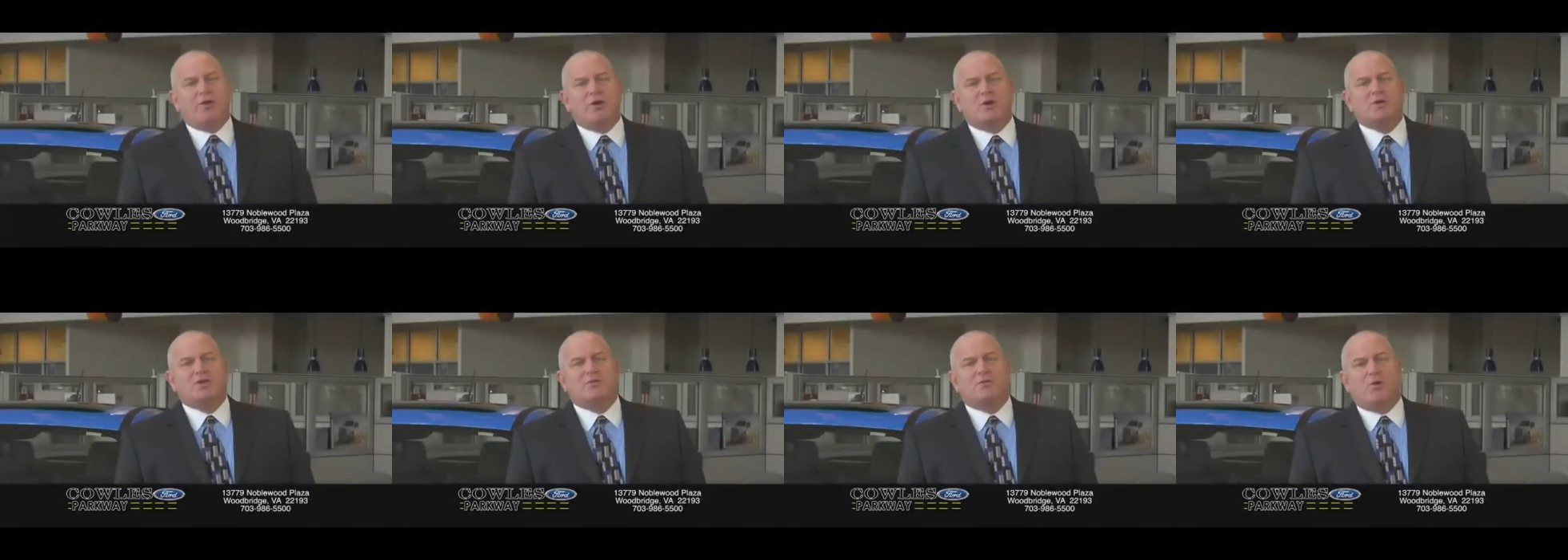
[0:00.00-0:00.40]

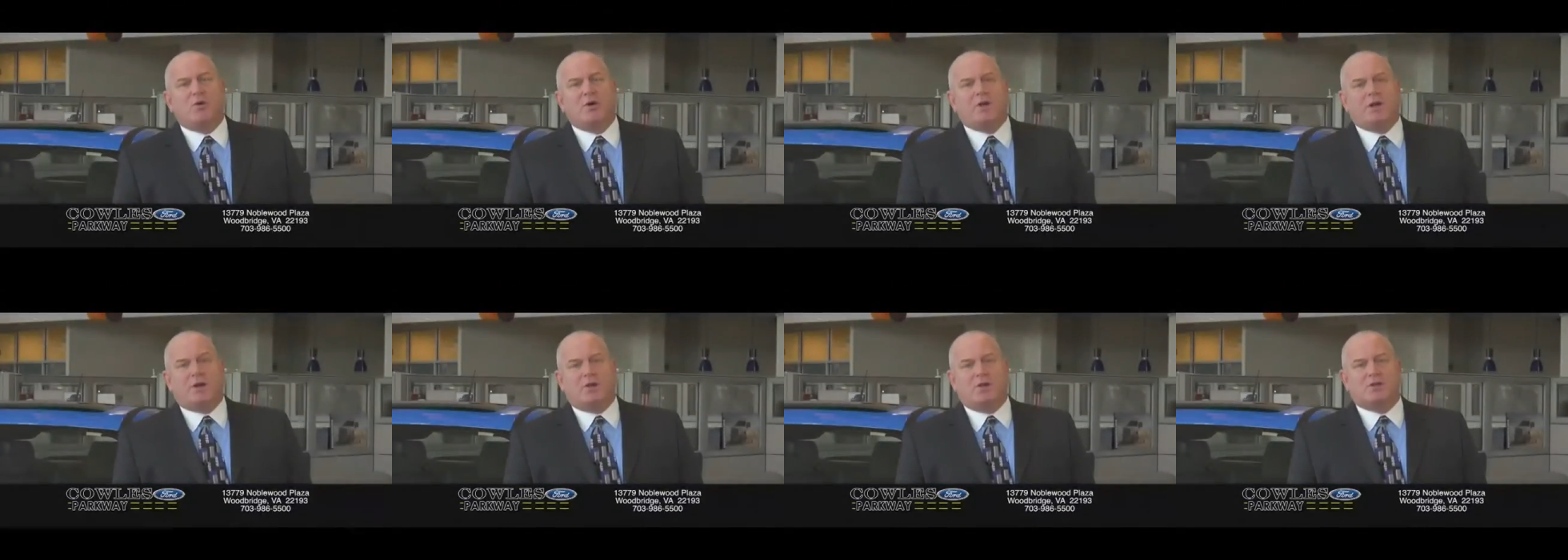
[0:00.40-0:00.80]
those
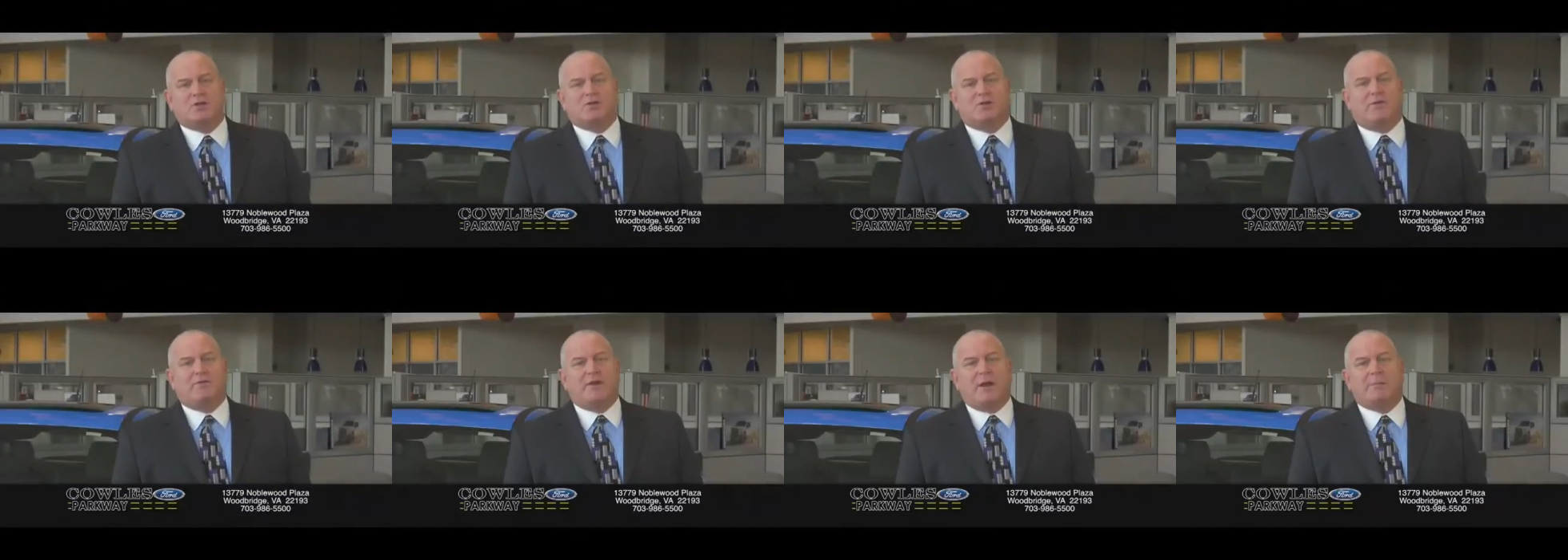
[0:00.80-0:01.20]
Ford dealers
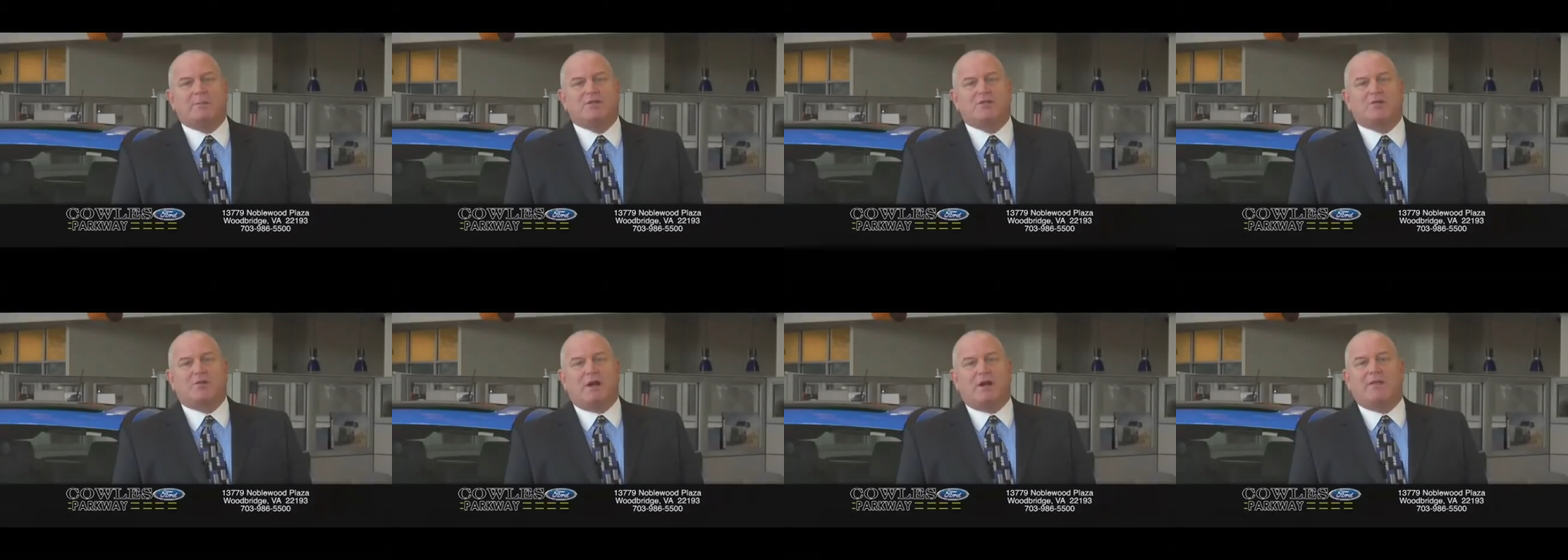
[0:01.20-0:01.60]
who have
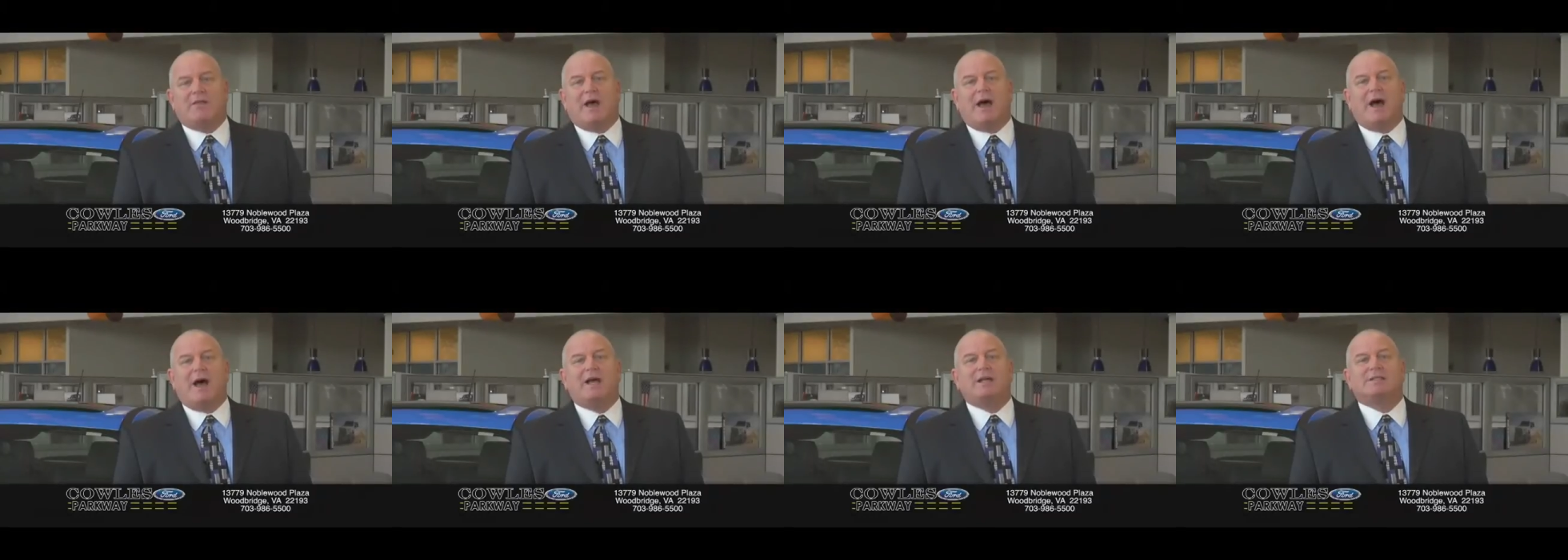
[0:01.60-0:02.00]
demonstrated the
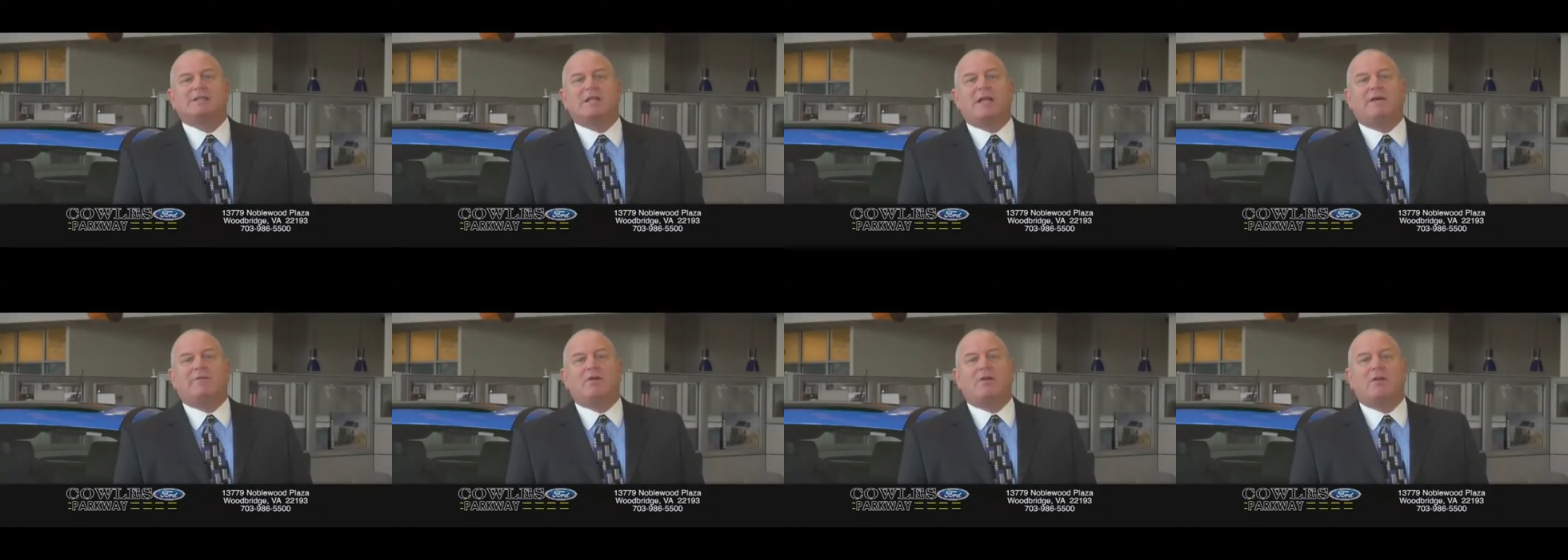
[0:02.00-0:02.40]
highest
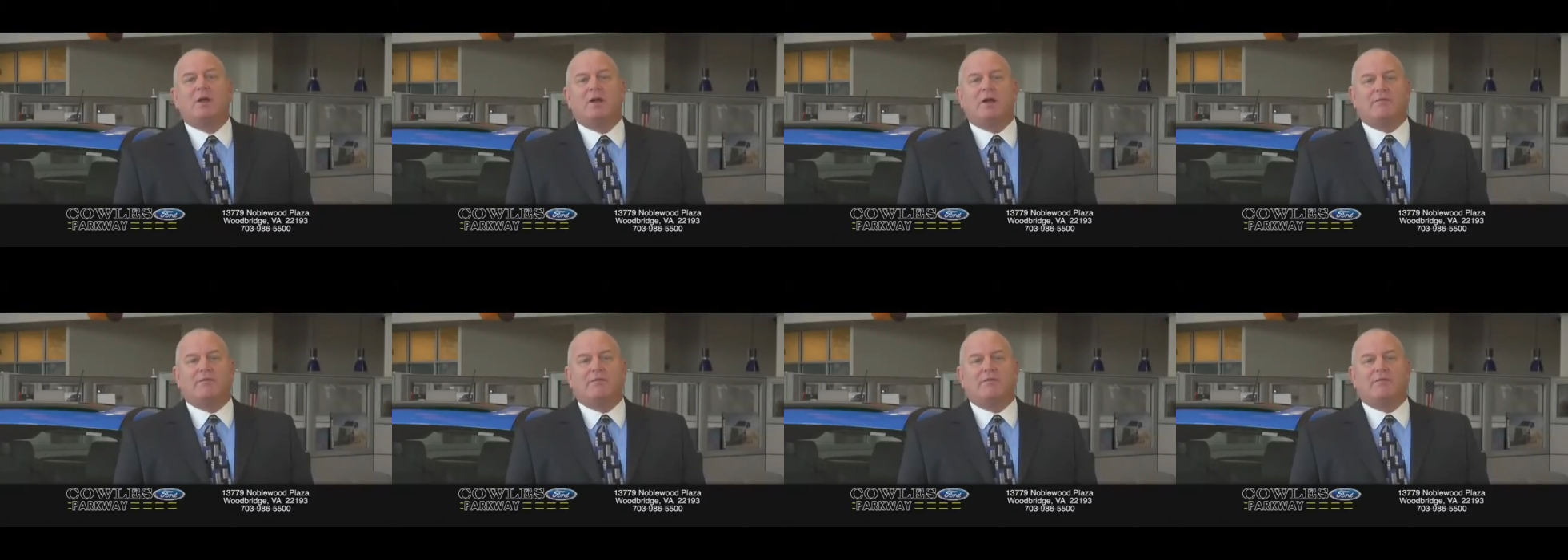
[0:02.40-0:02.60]
level